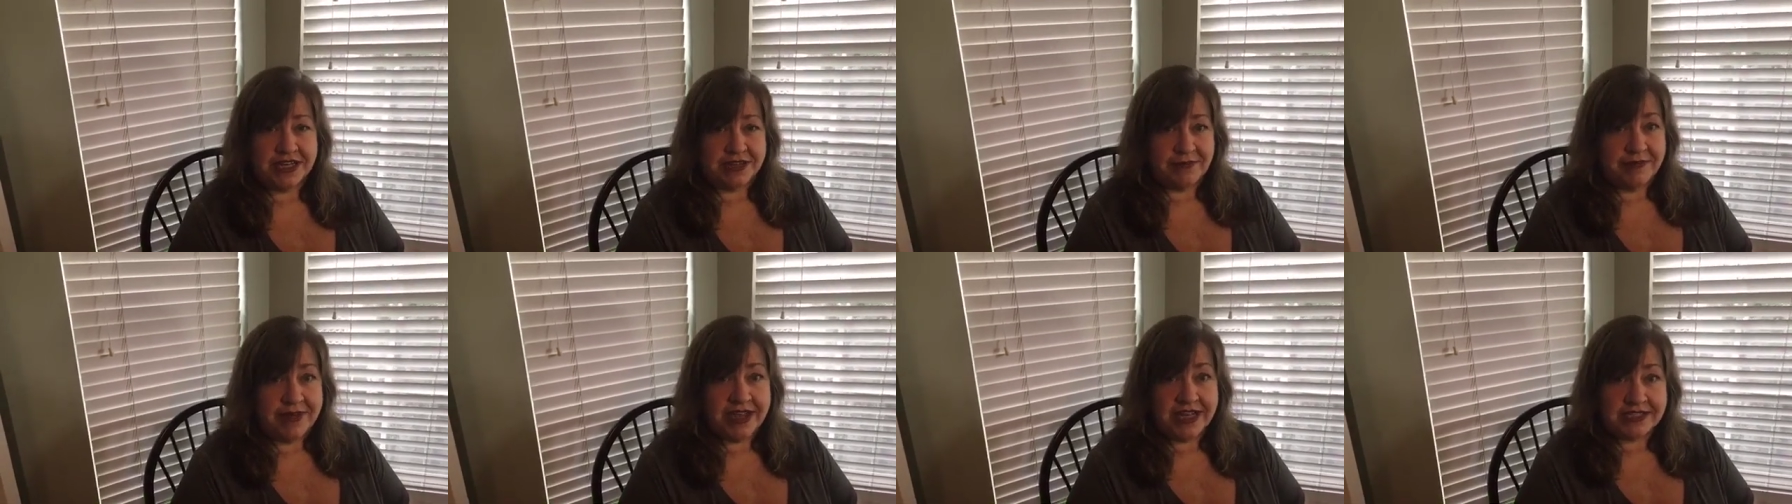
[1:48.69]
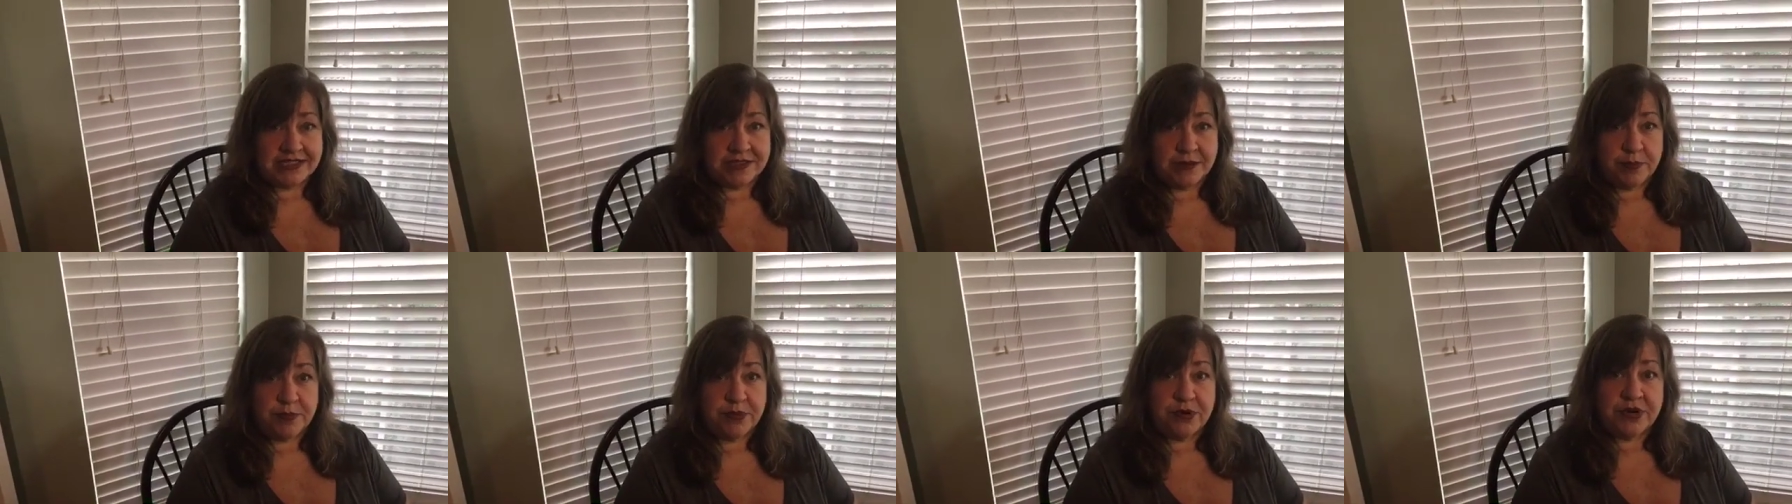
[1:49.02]
It
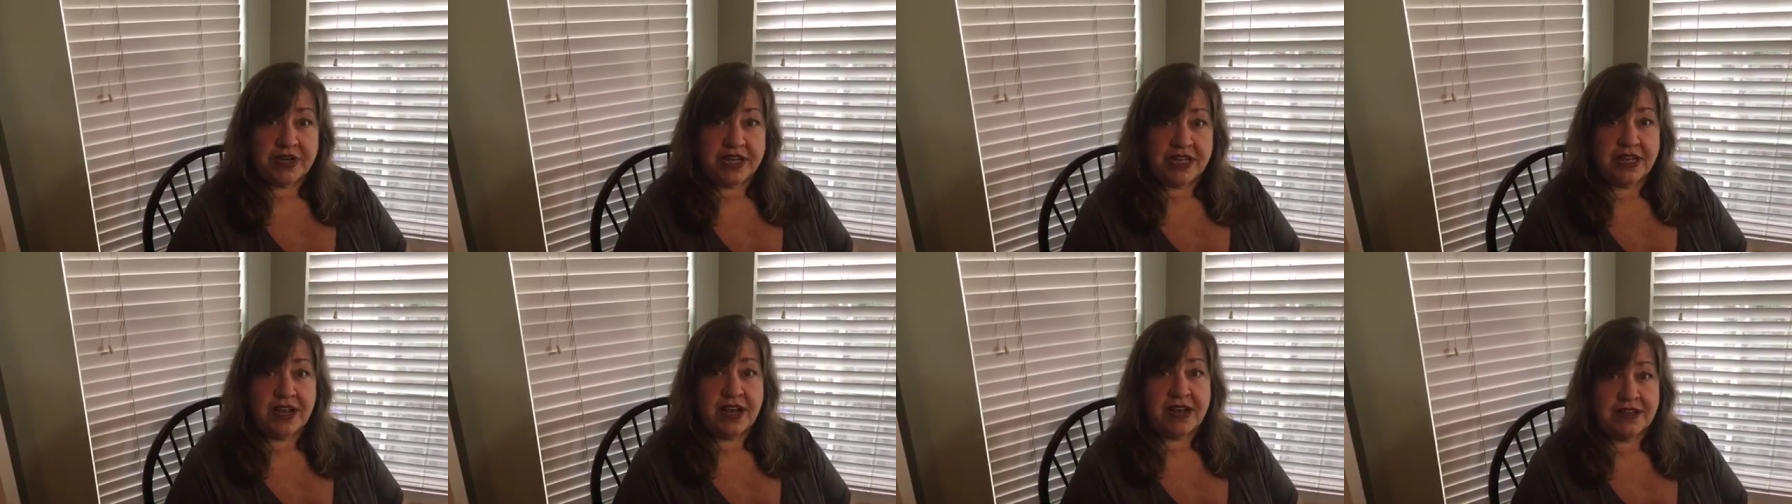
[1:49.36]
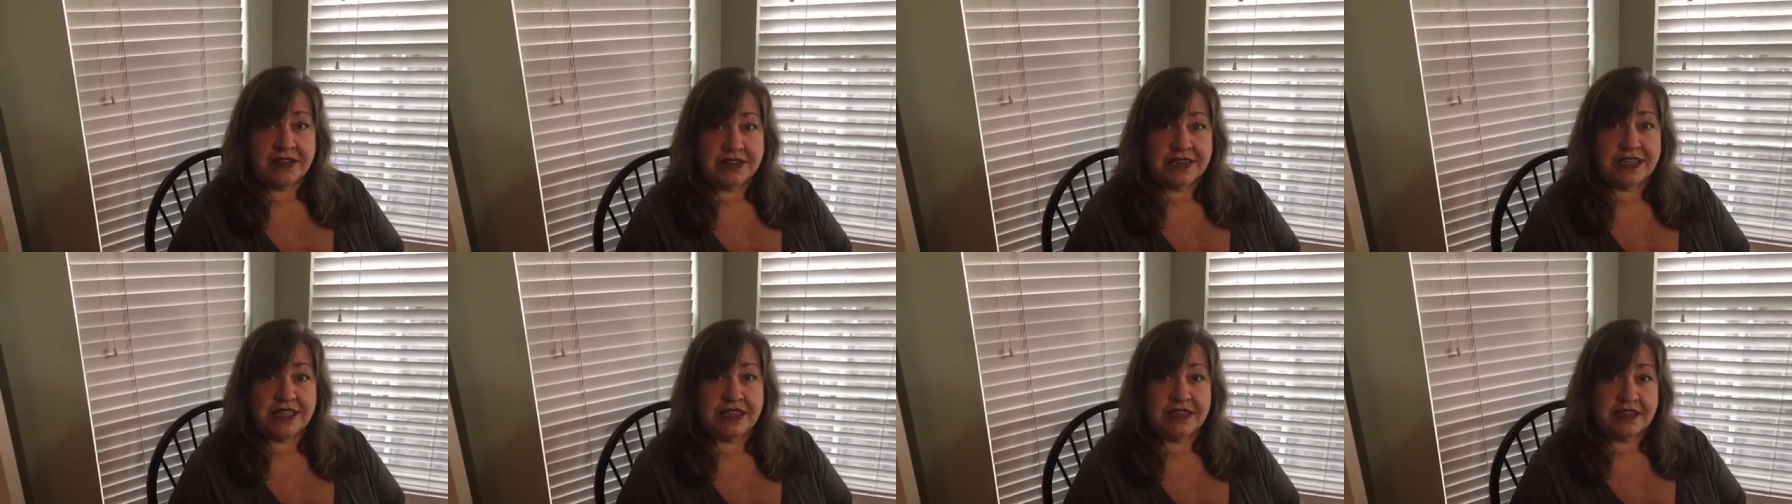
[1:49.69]
makes a pretty
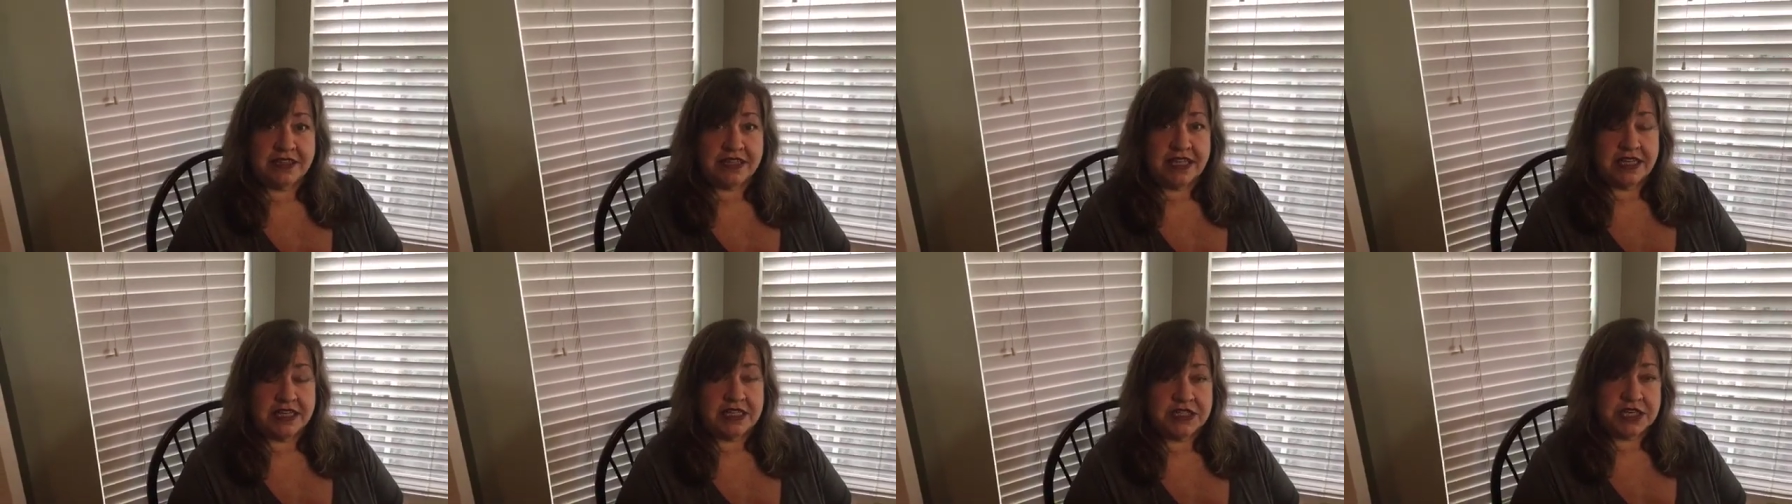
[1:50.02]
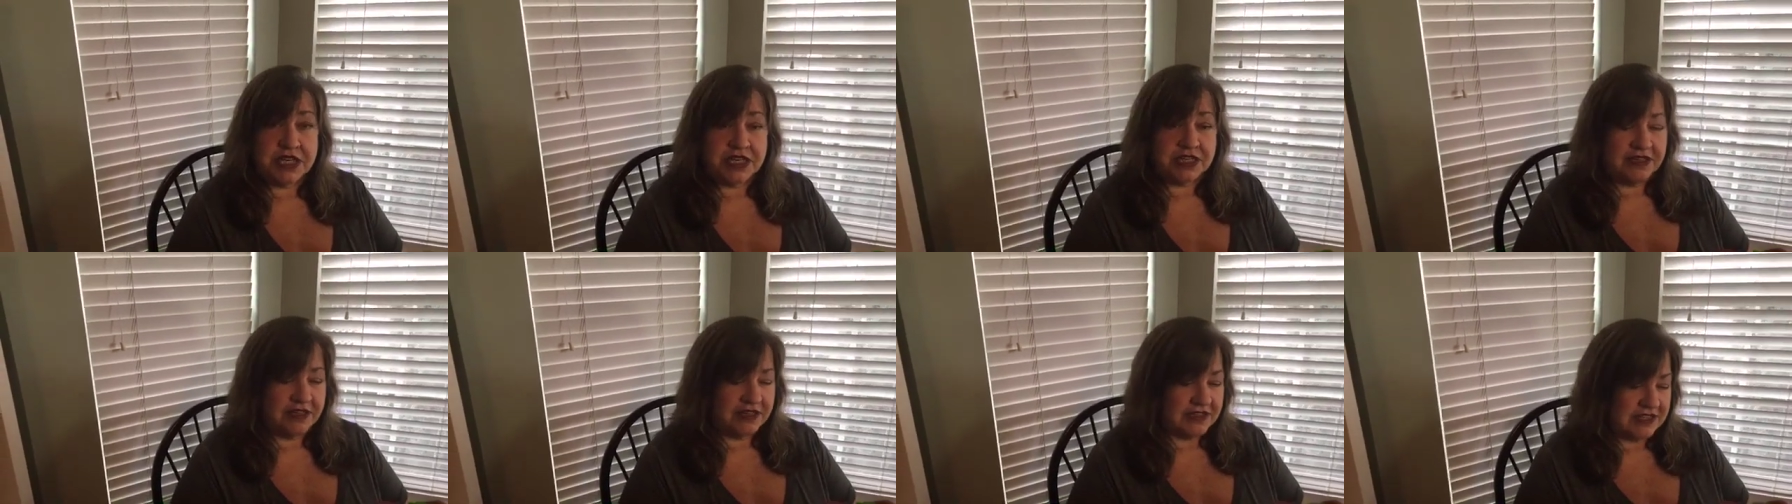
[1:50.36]
ugly looking
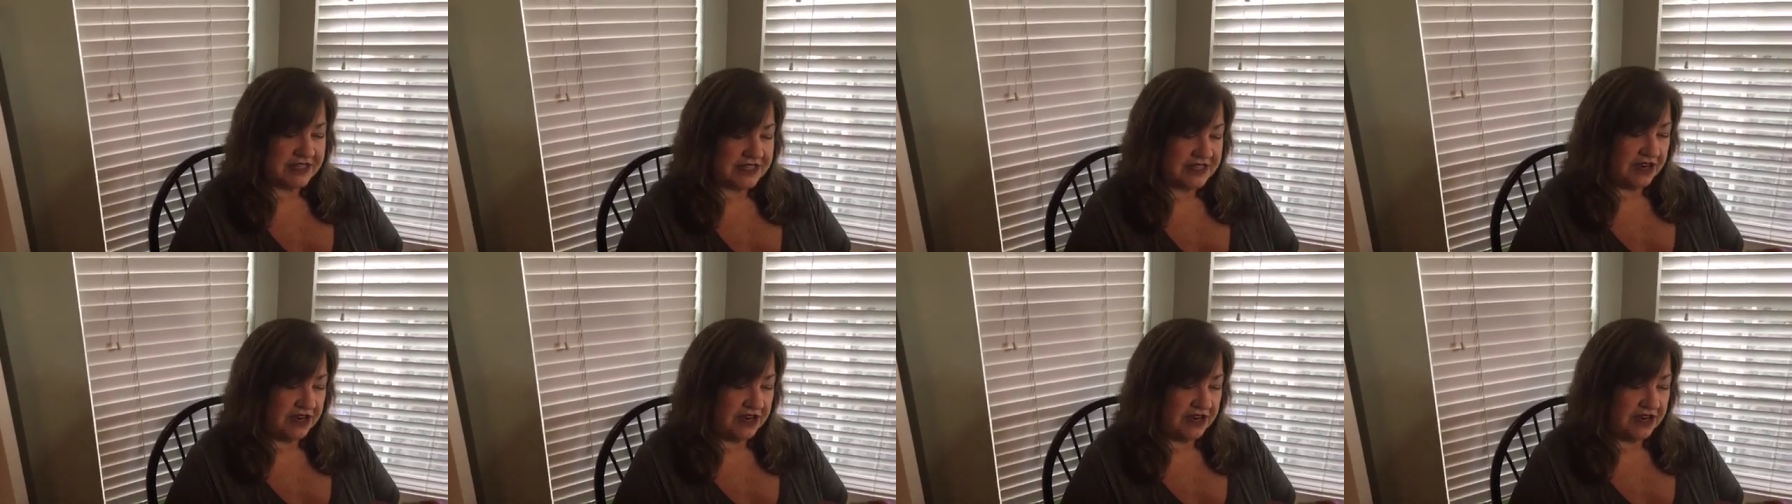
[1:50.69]
jiggler.